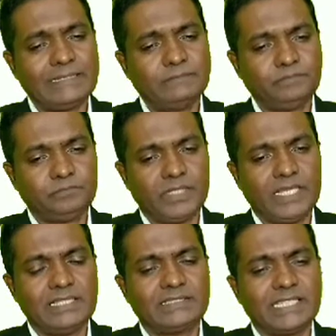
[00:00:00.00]
B. In
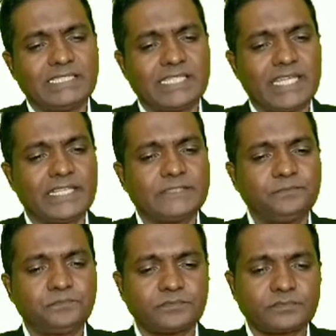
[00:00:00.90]
such case,
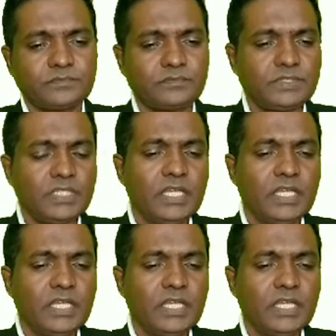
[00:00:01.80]
you